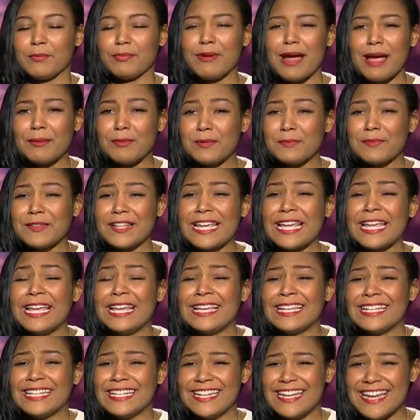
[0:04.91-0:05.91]
but probably
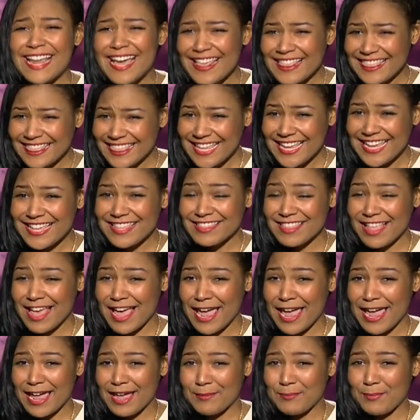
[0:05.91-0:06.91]
nothing
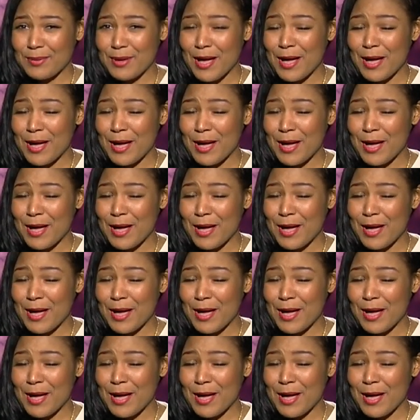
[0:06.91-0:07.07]
like